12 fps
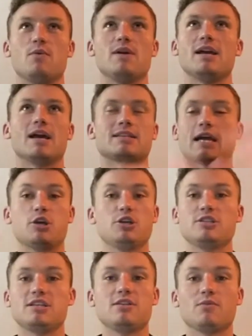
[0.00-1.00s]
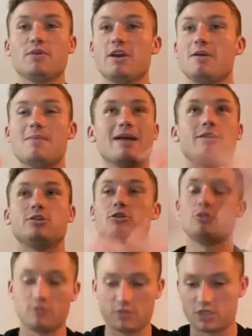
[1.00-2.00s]
in because I couldn't see the rim. The
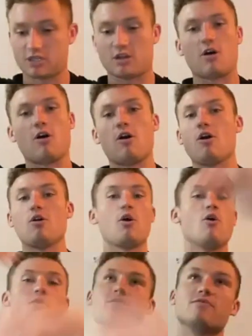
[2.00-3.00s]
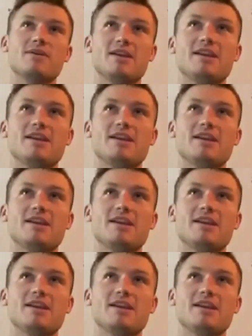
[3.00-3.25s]
dude was just all over me.